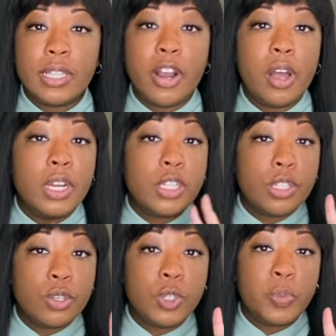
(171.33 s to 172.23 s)
There are only
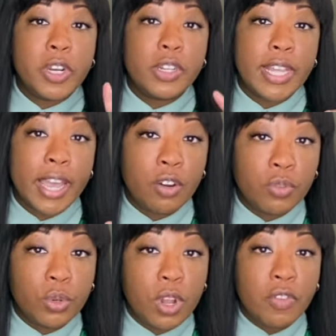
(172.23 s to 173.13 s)
two spirits that can
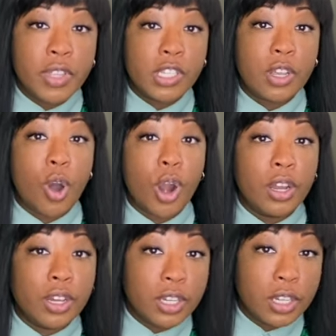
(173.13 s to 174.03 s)
rule over this
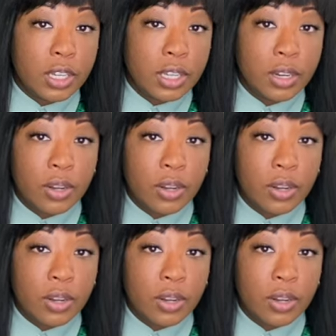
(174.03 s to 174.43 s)
heart, good